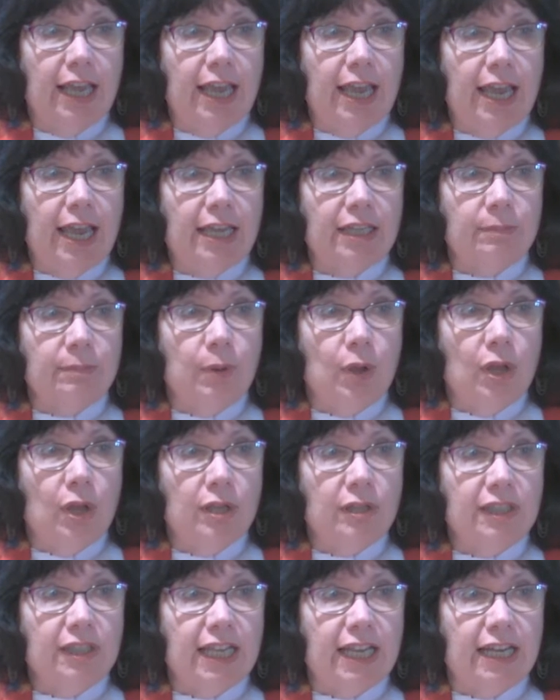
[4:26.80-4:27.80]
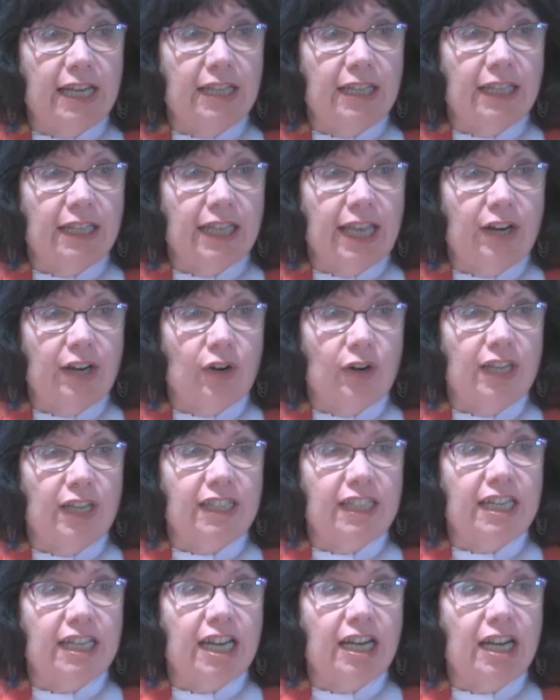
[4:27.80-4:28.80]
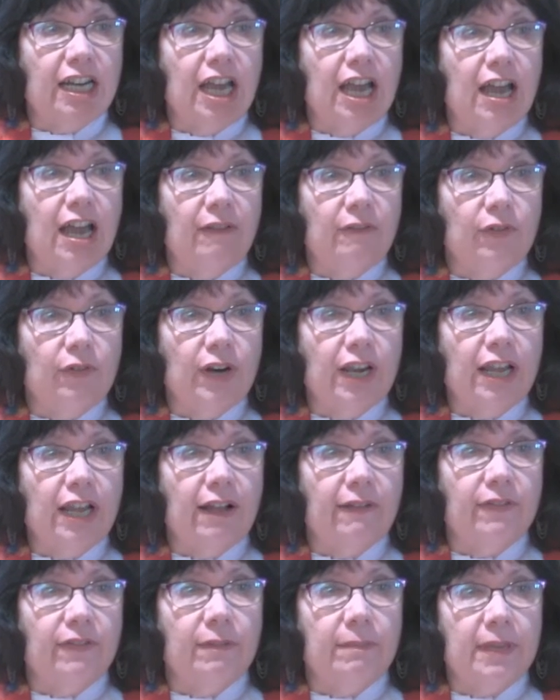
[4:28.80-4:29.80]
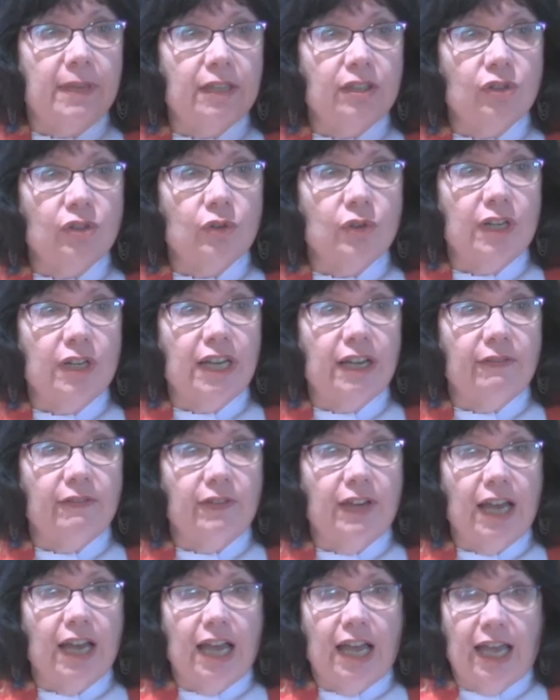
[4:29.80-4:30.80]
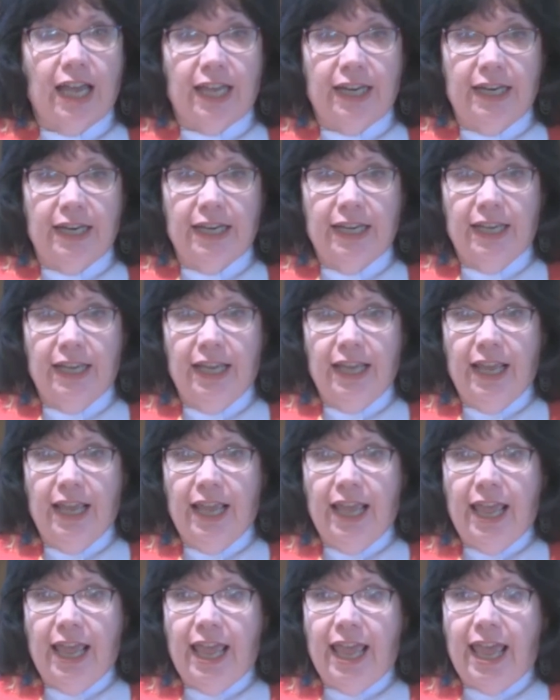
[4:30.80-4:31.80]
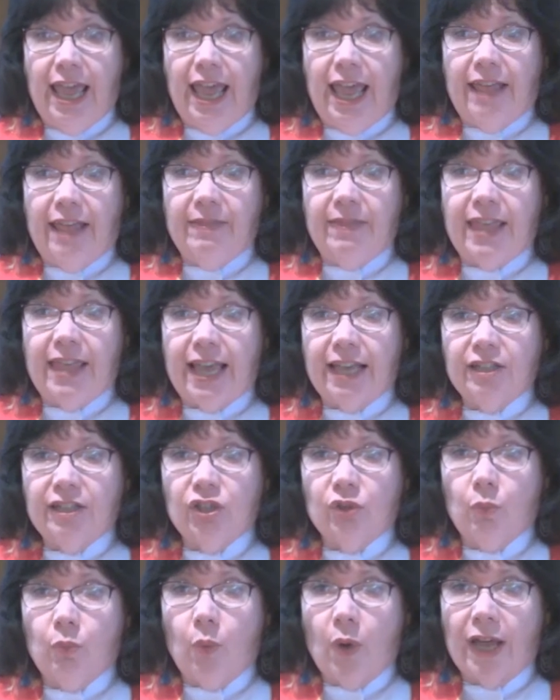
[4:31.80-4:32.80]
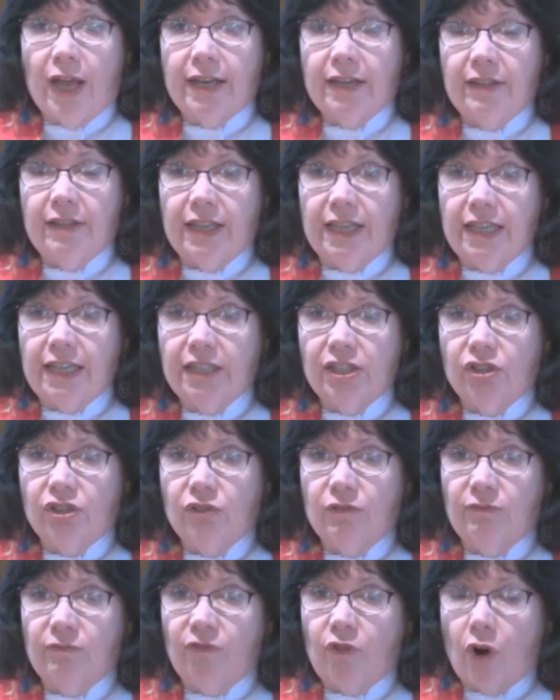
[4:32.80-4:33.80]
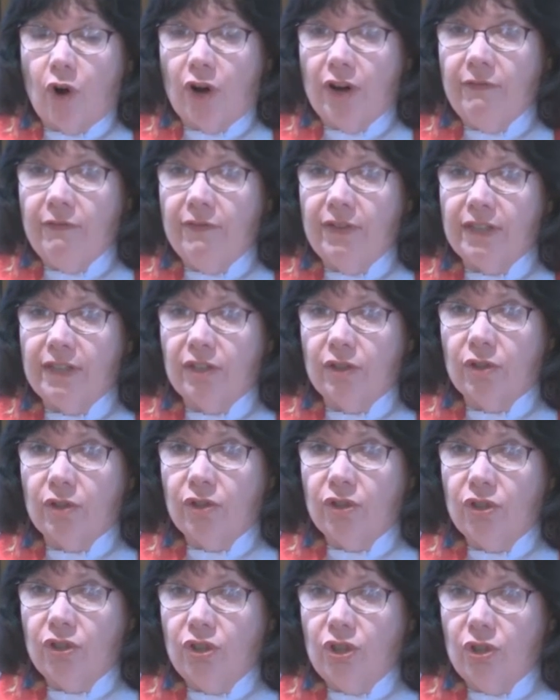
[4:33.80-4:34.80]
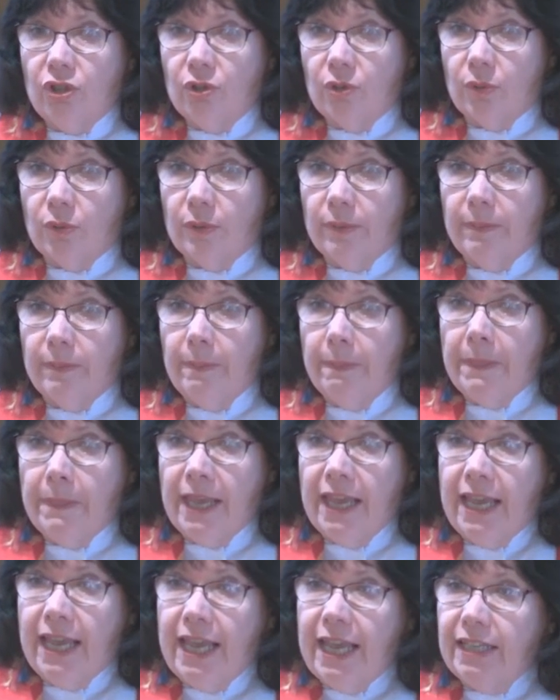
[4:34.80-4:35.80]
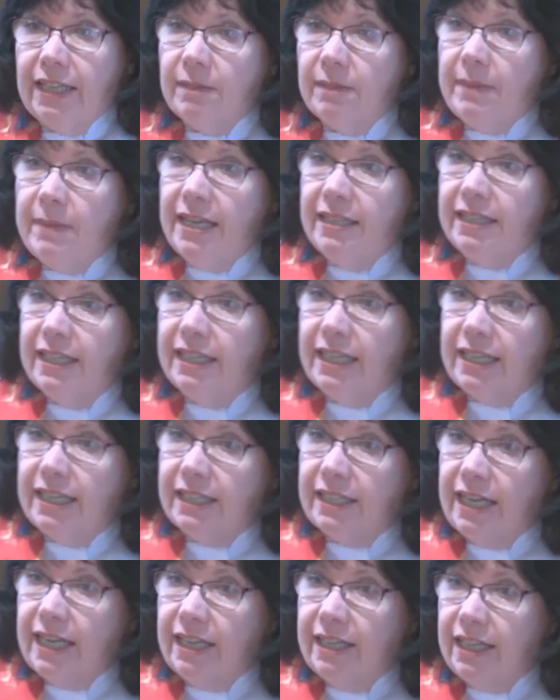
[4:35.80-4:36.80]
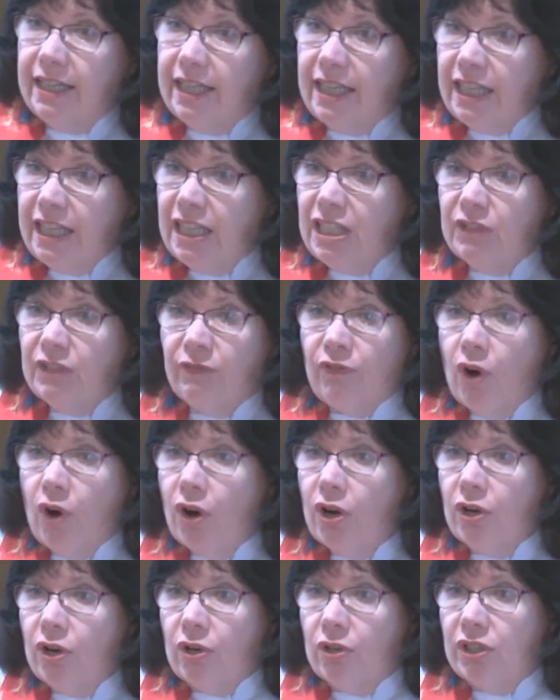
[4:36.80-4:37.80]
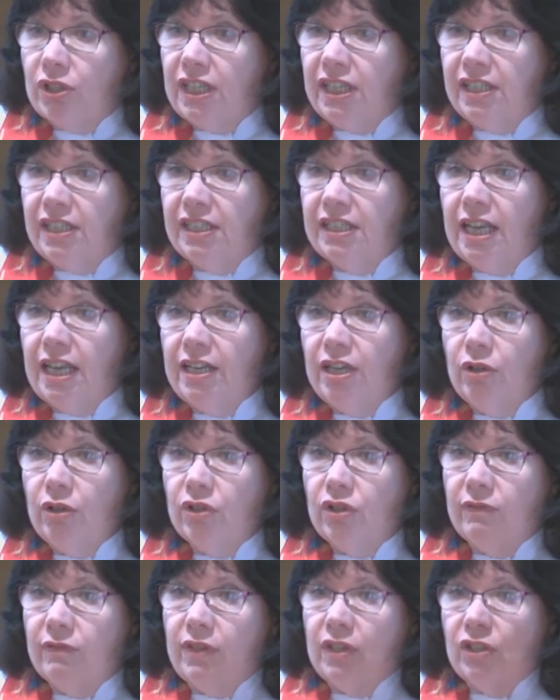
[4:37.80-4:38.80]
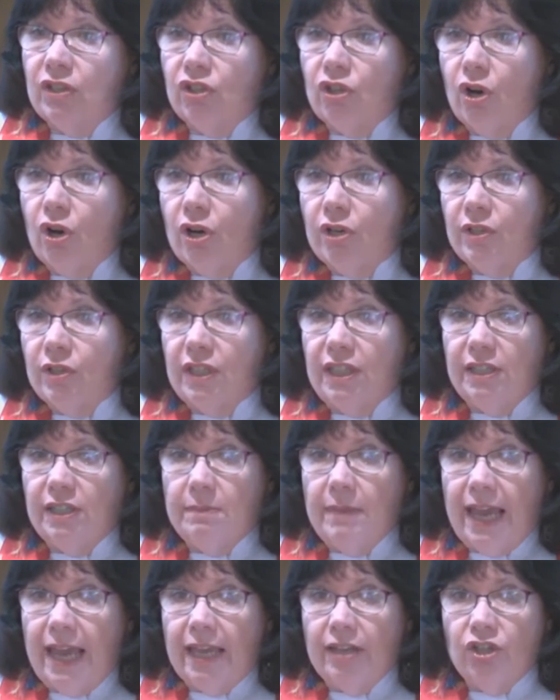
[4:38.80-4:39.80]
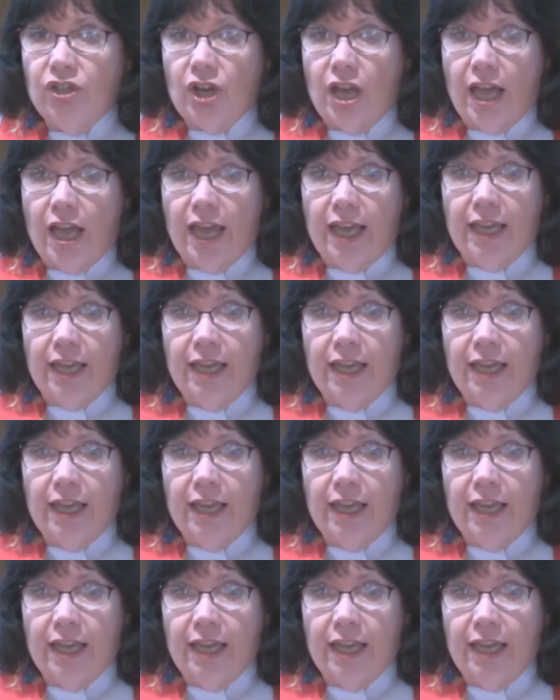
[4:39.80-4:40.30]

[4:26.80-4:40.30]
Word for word: As Paul said in the letter, it's an uncovering of the mystery of God. And that's what these foreign visitors do. It's amazing, isn't it? These foreigners, these studiers of the stars, these magi,